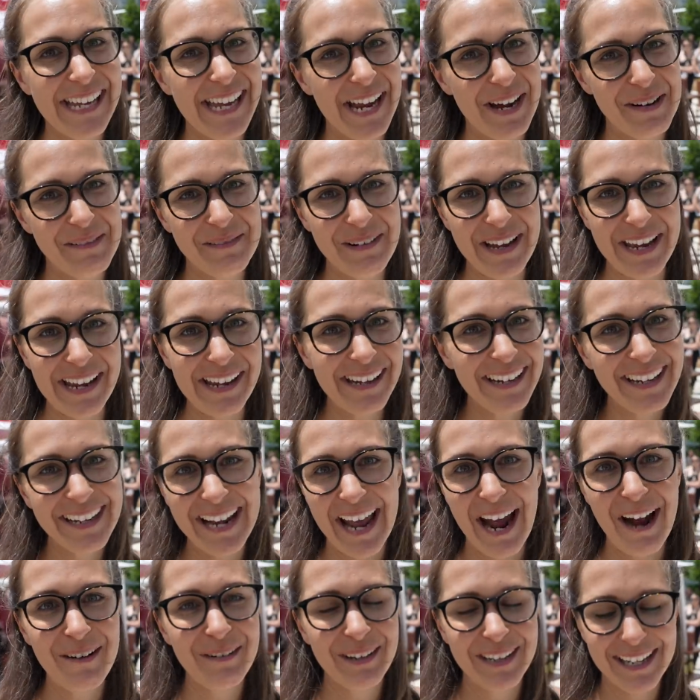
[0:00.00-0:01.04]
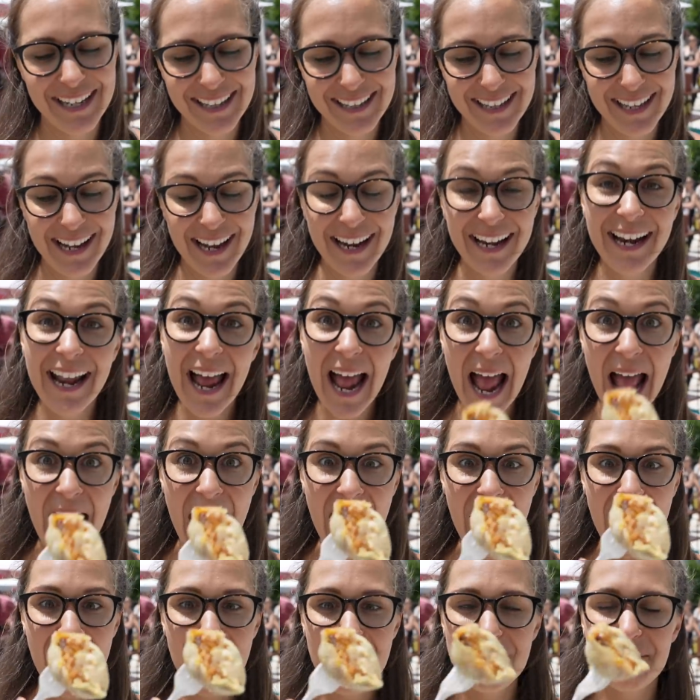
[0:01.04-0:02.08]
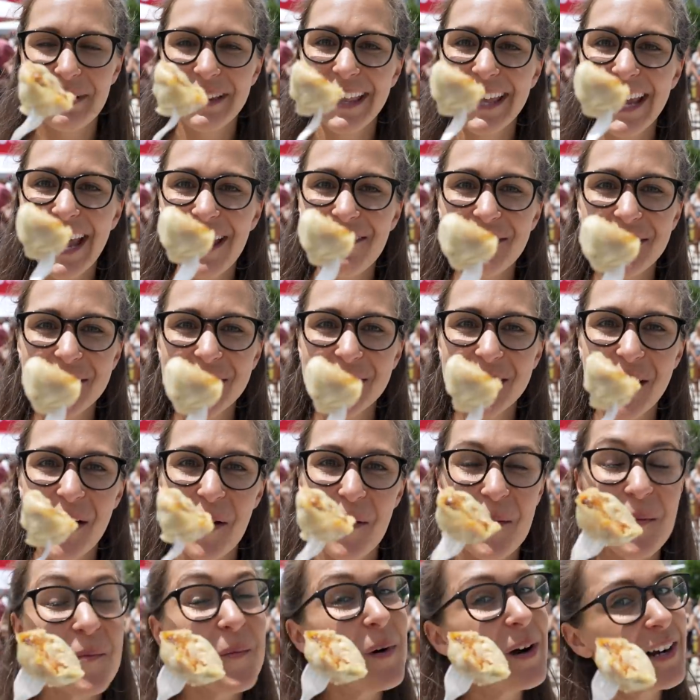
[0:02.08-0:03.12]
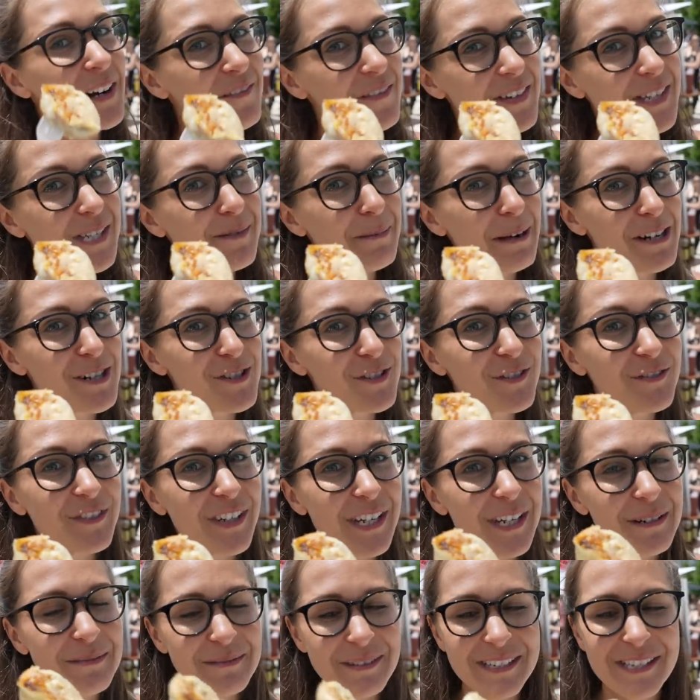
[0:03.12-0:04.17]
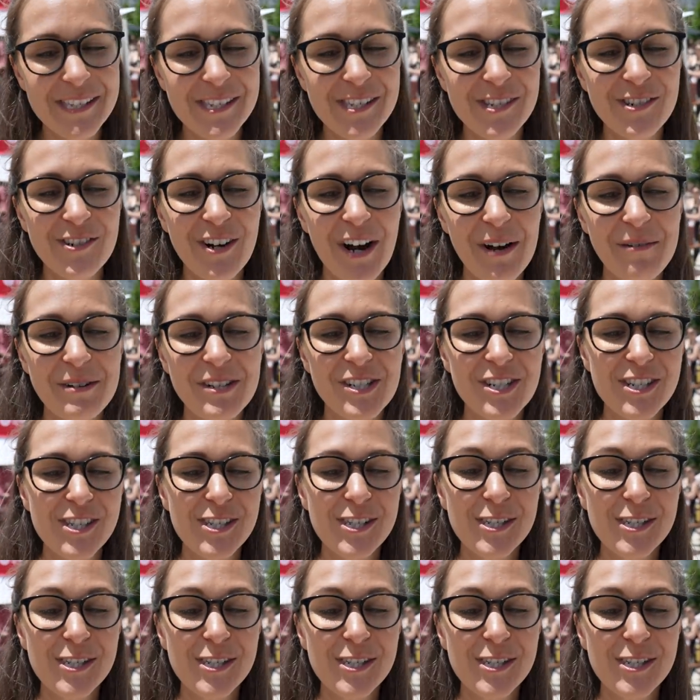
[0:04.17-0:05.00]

can't wait an hour in that line. But they gave us one of the special vegan ones to try, which is